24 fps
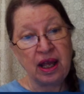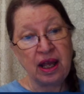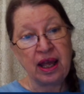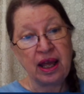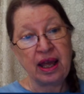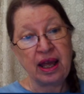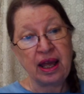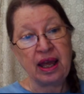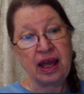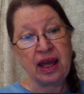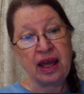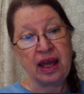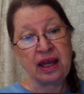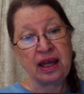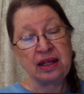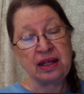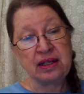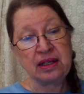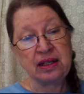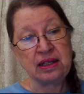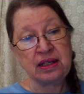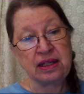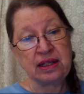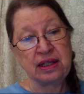
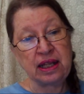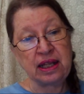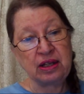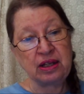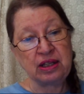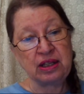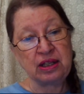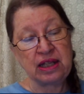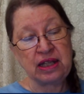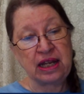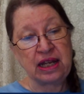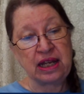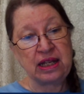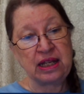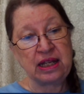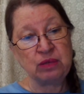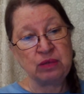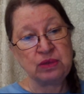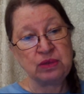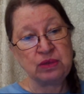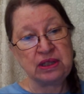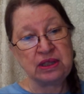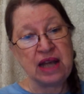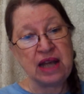and that he
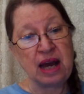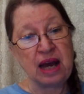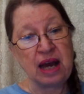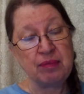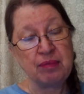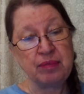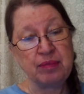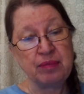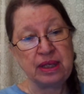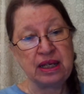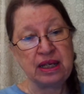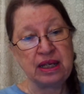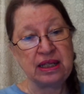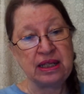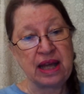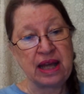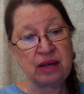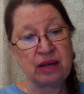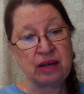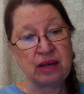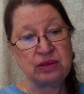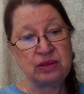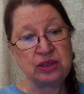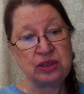would not be
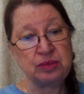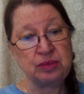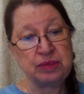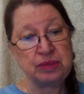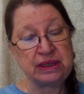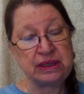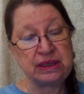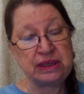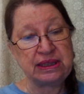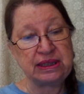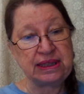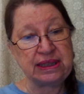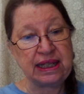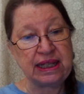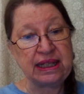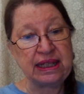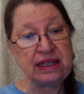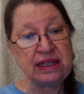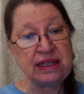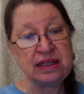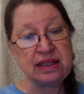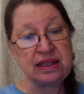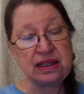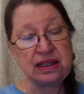allowed to be
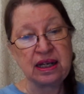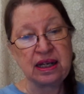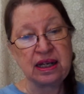seen